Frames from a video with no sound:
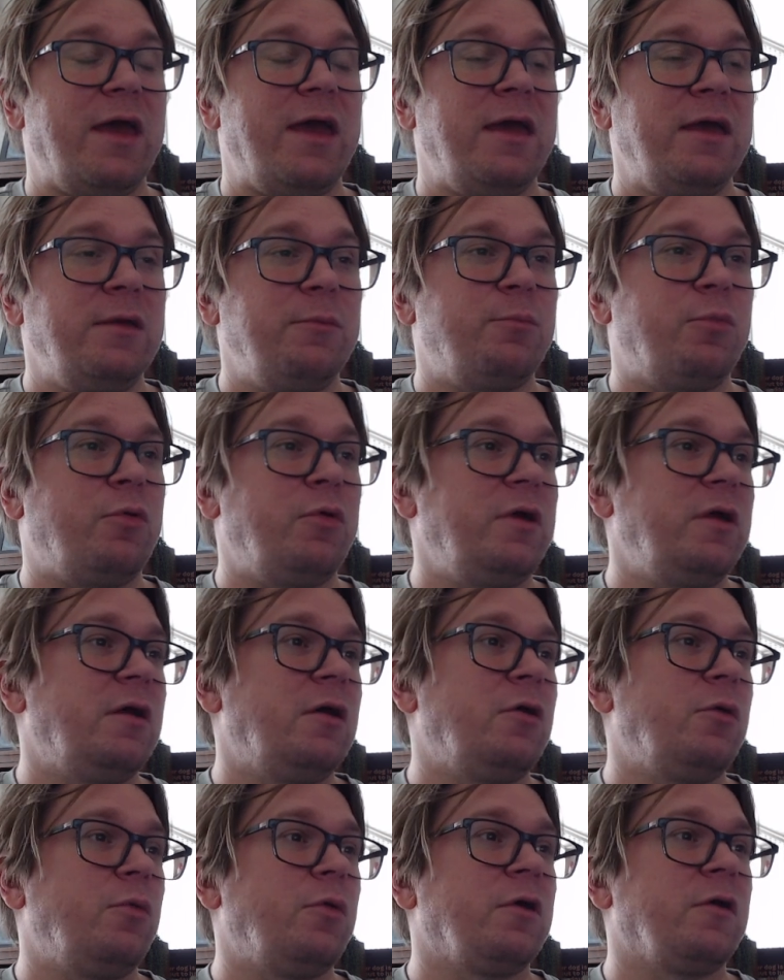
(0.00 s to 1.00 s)

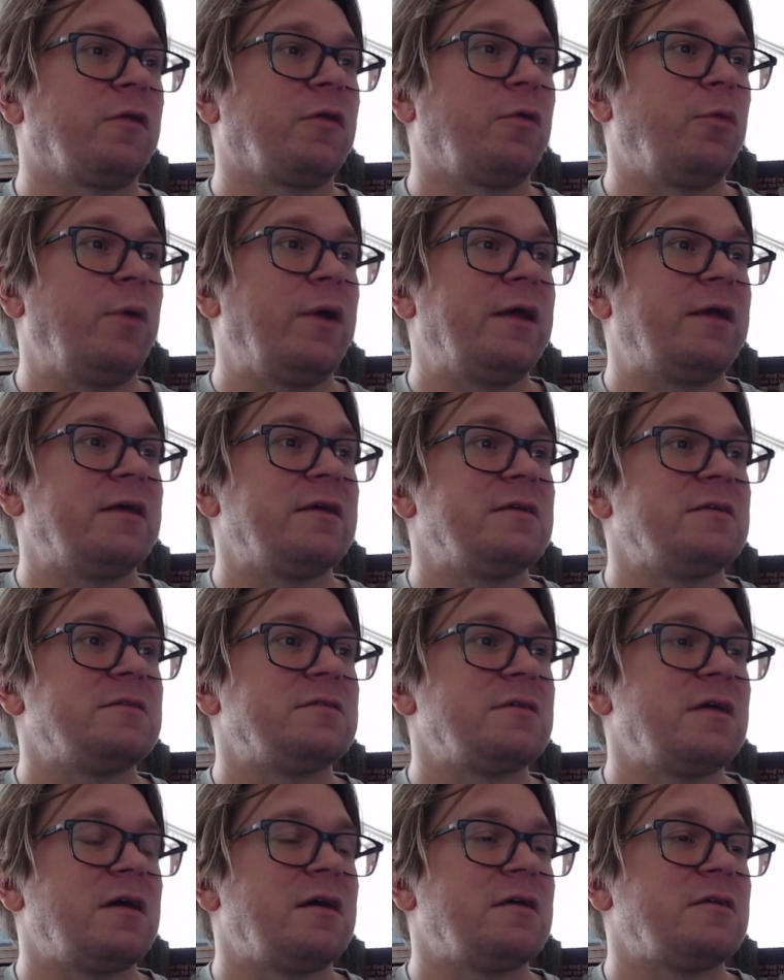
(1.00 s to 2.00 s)
8.0 earthquake
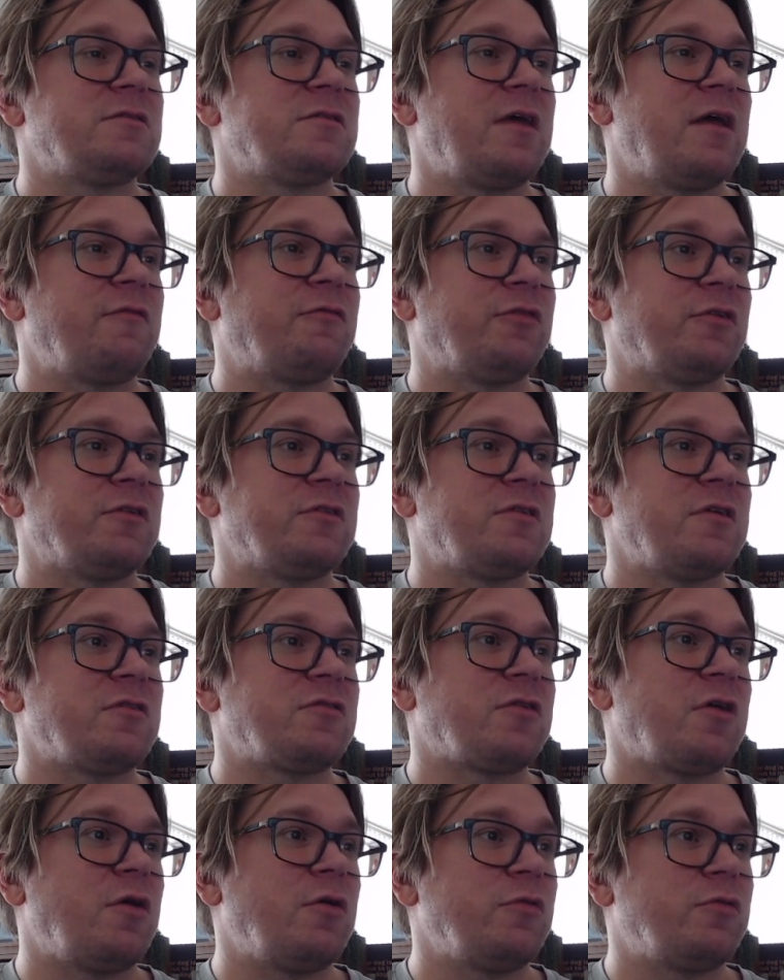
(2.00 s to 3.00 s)
is San Francisco,